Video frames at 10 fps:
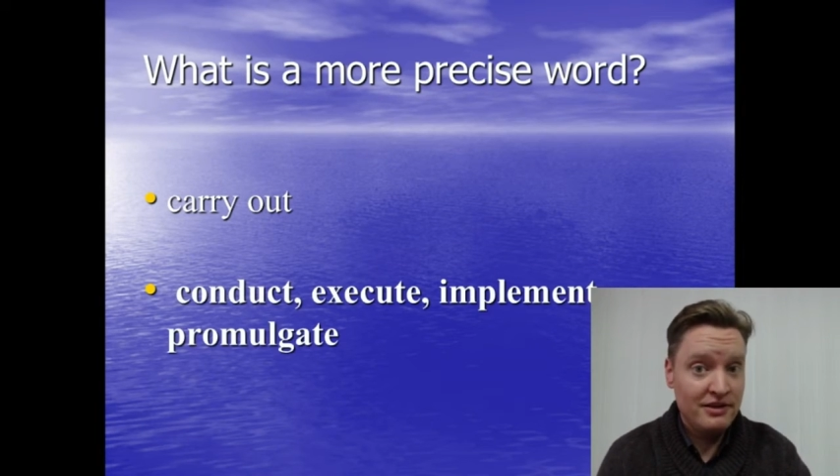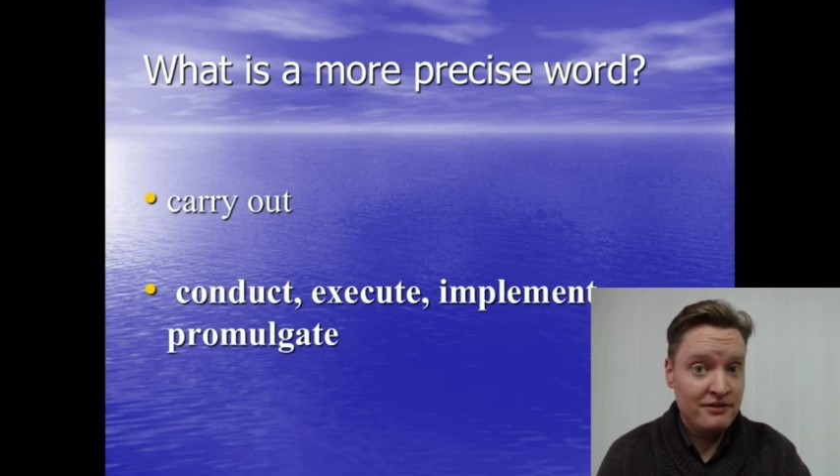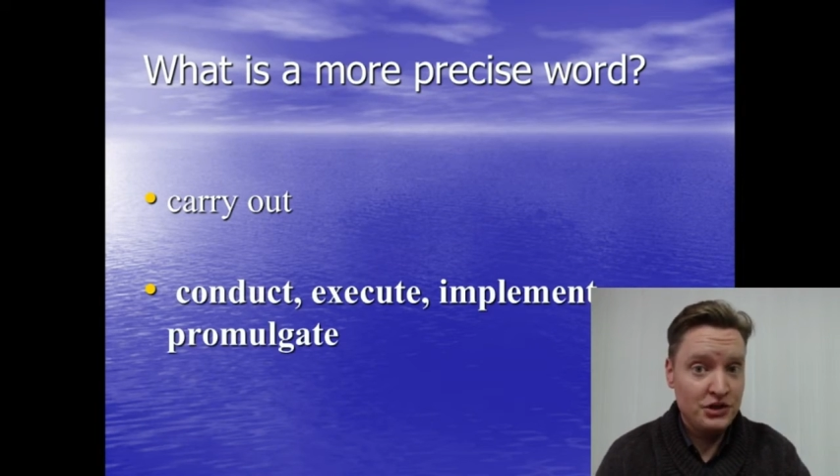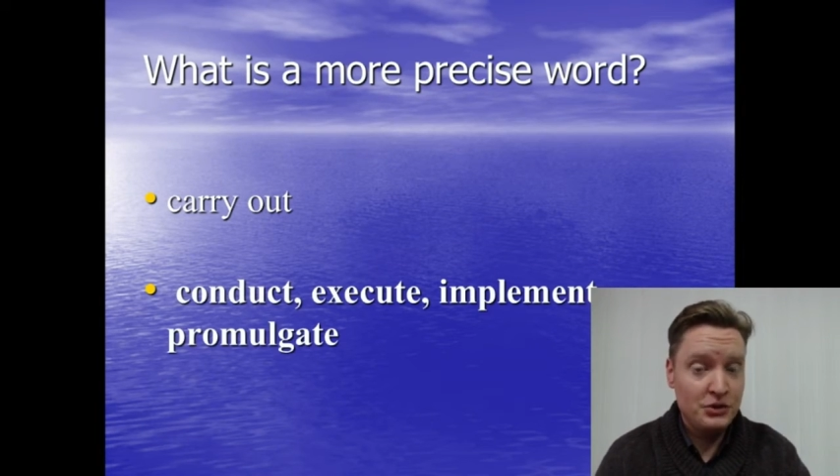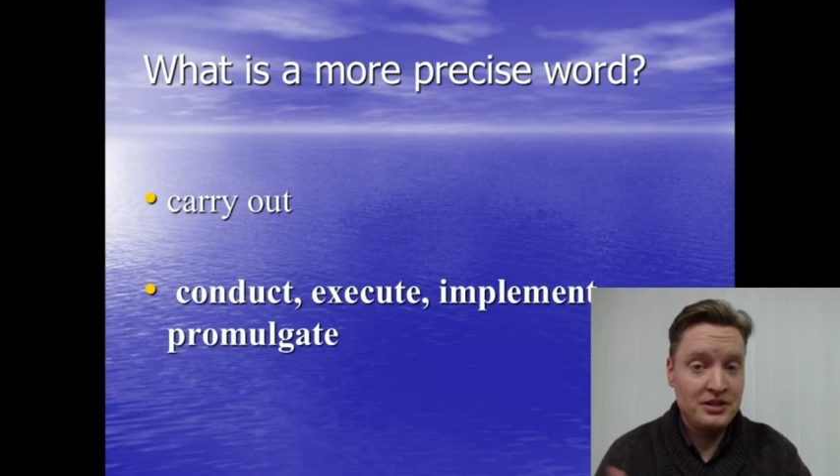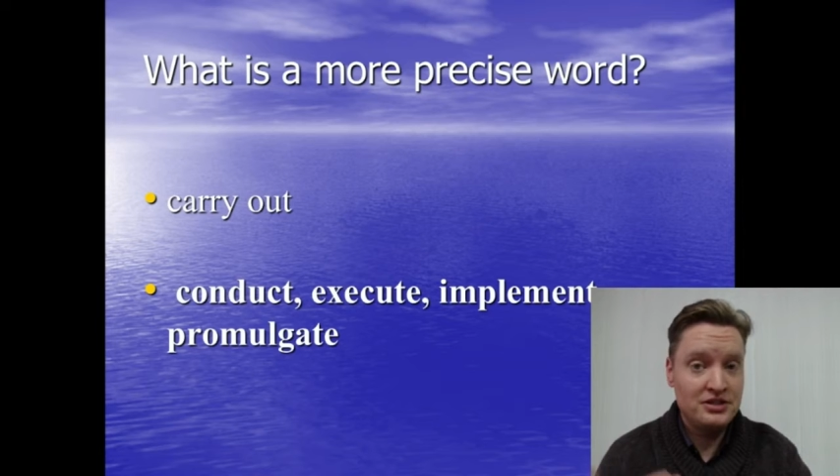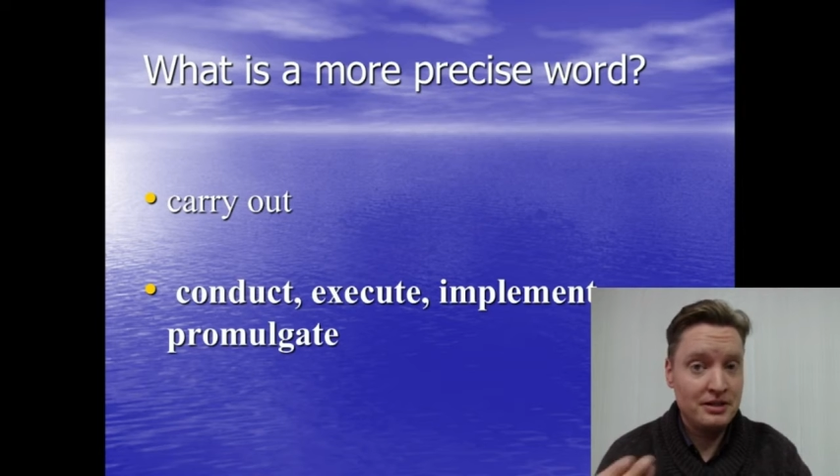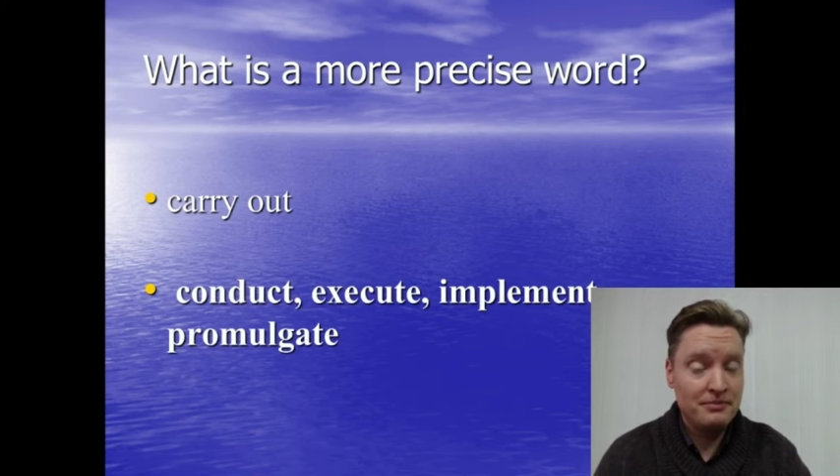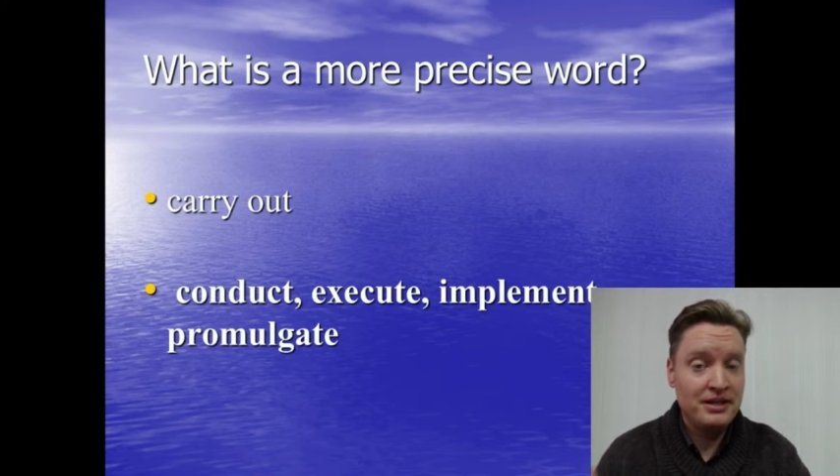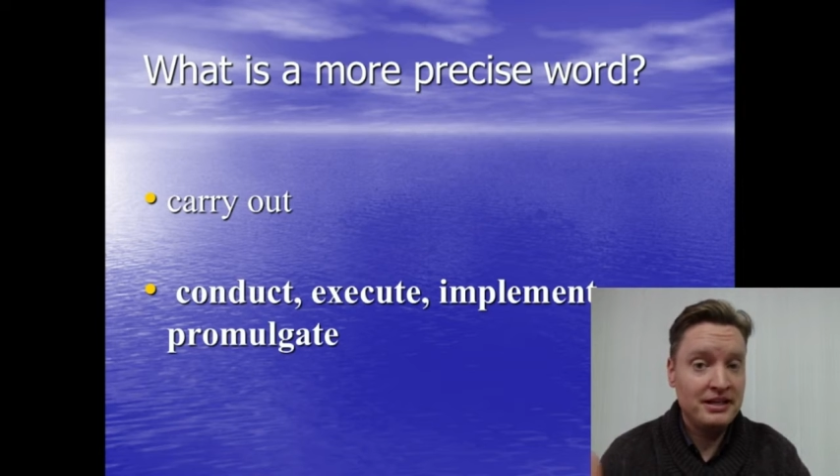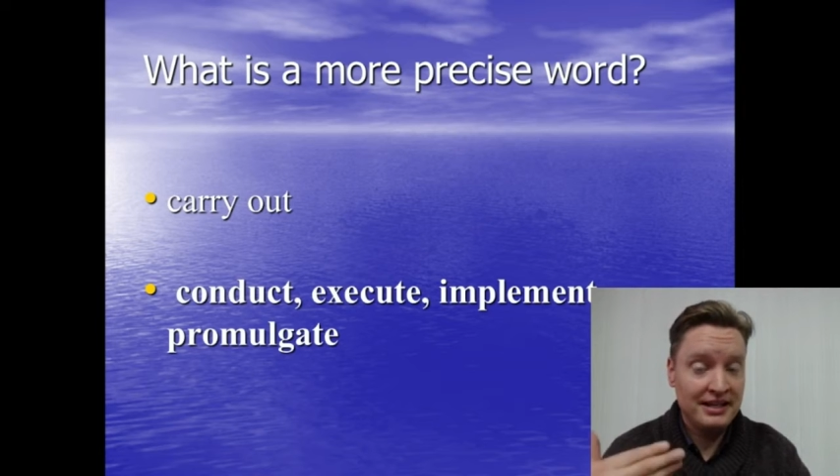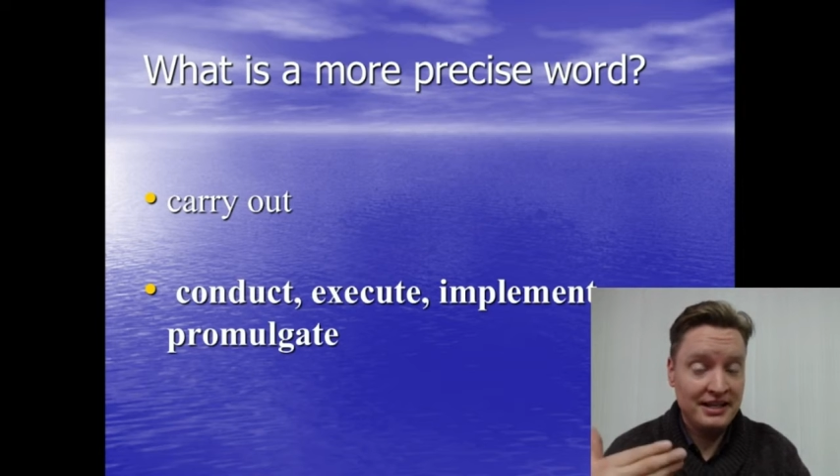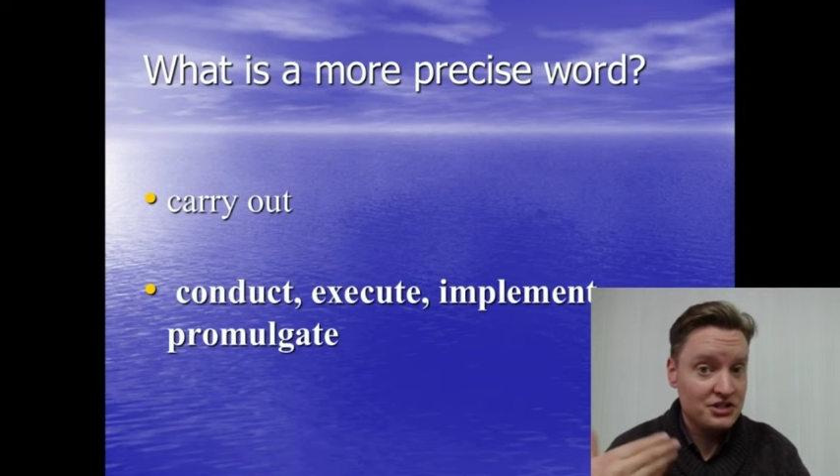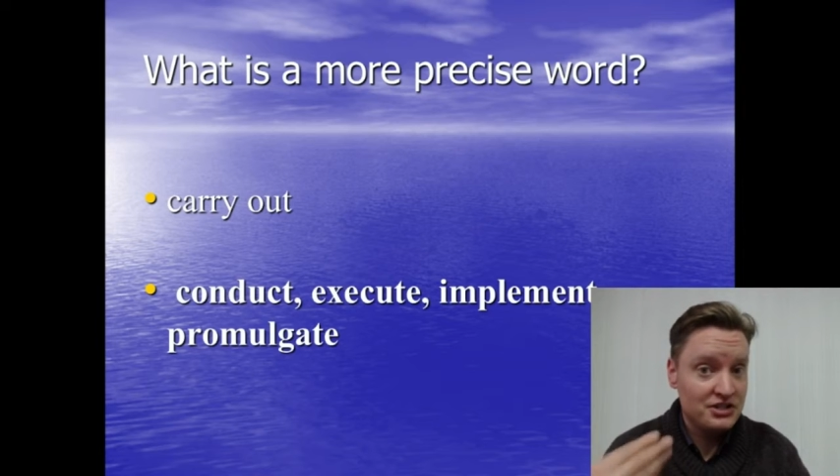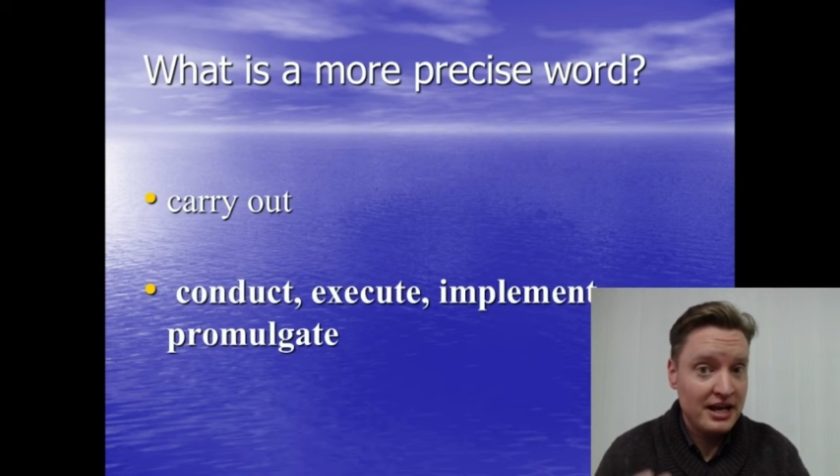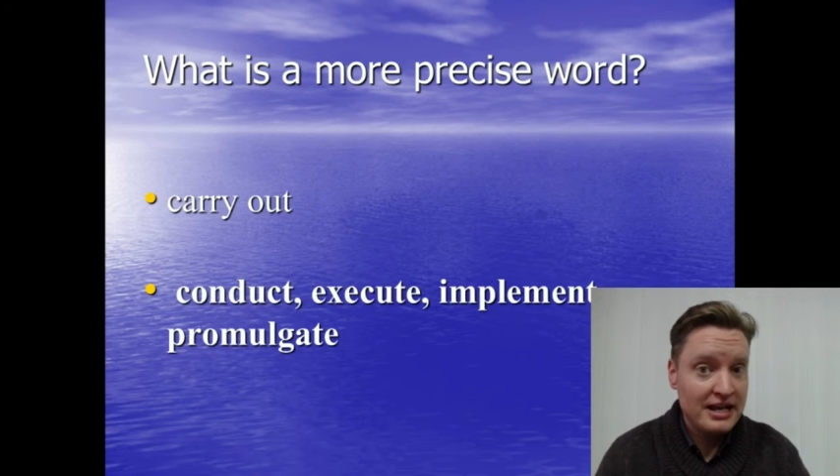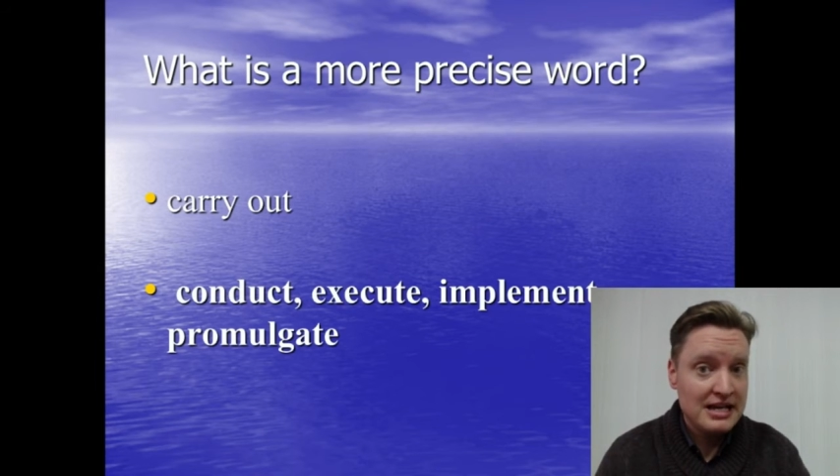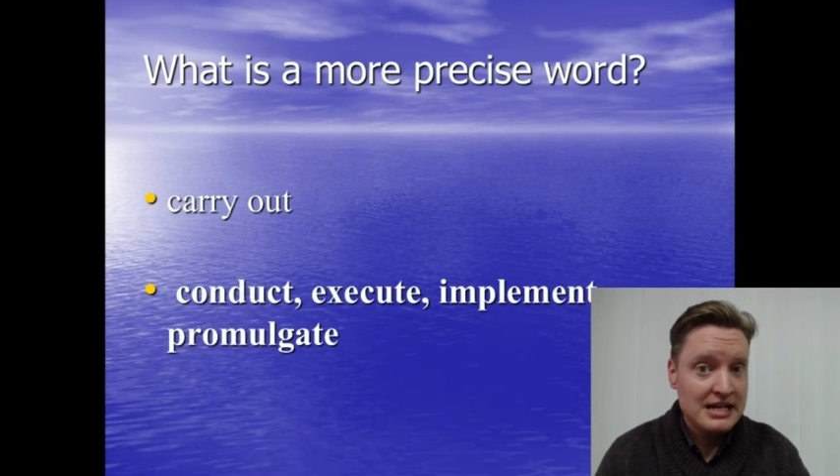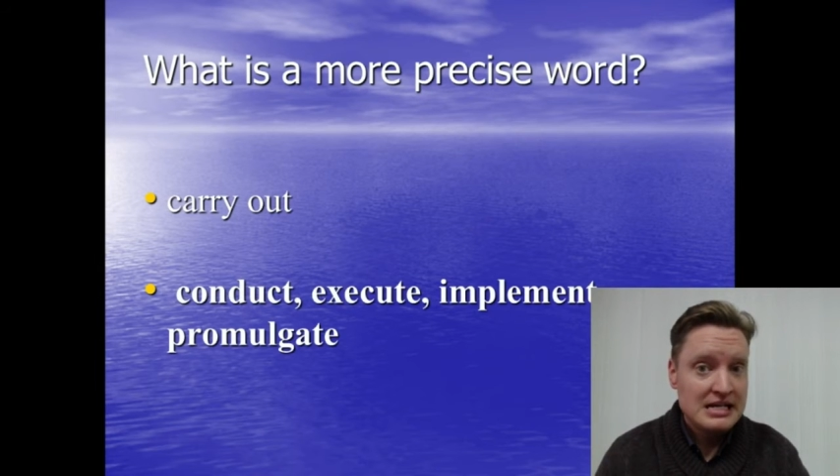if you're doing something like a study,